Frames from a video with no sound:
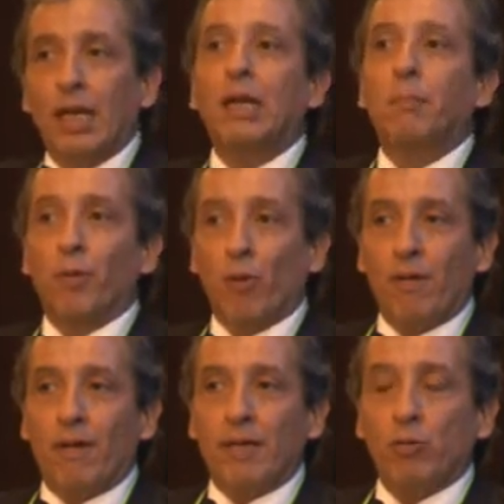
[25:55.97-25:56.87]
And
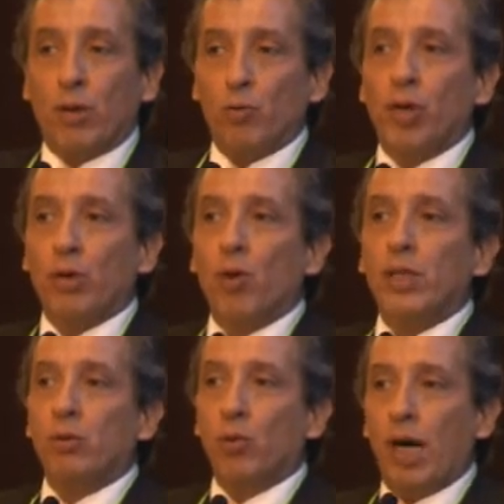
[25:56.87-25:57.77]
probably what we are
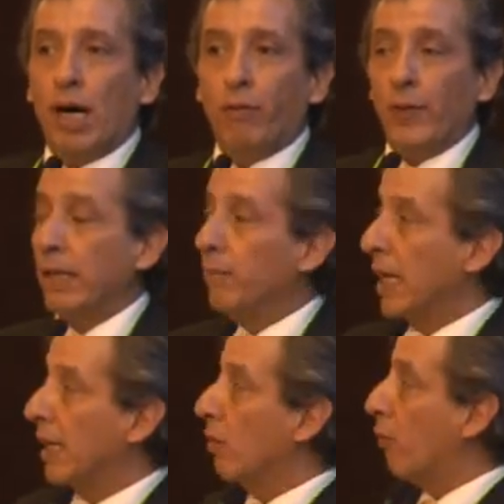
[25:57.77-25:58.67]
going to have in
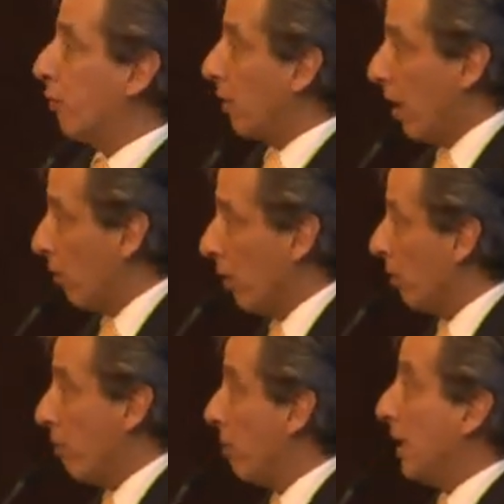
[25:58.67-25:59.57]

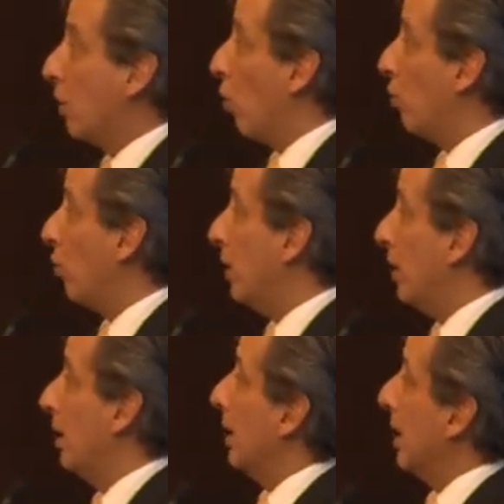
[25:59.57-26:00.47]
many countries,
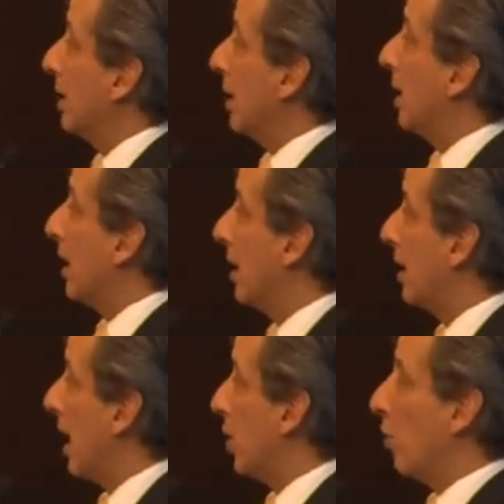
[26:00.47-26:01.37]
it is the
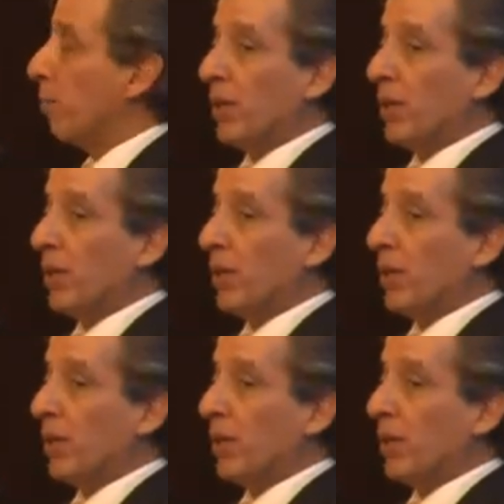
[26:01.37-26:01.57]
discussion